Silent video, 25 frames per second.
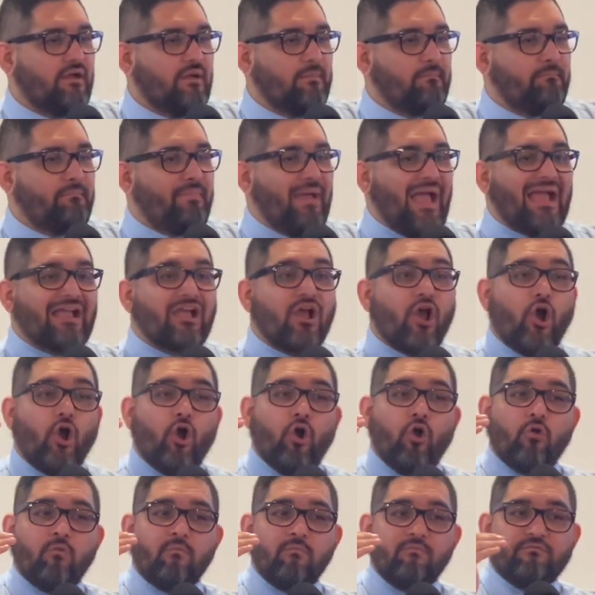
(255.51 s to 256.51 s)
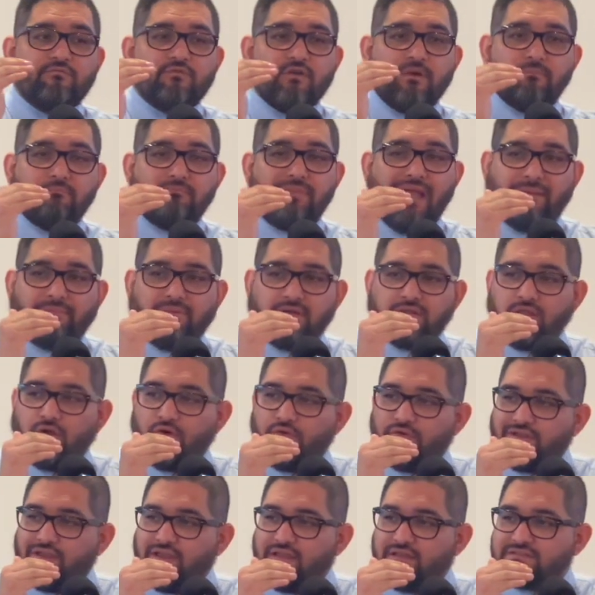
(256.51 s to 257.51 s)
back home from
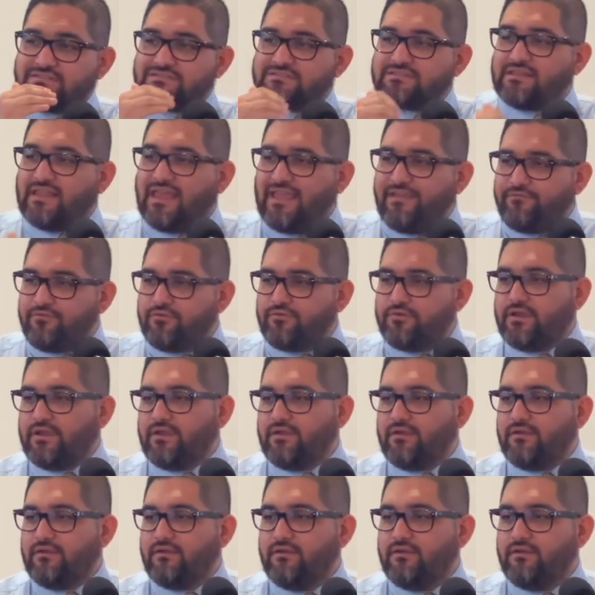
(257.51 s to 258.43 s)
Babylonian slavery.